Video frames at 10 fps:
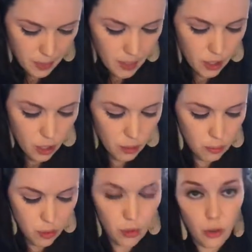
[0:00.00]
And then you're going
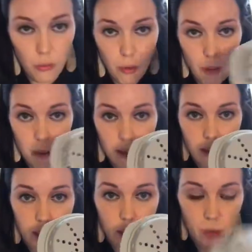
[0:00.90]
to put your little bread
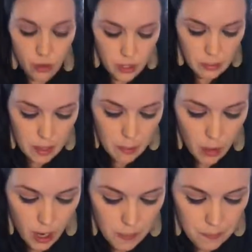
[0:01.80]
basket so it'll steam that
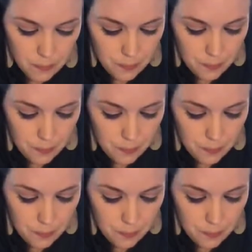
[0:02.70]
bread.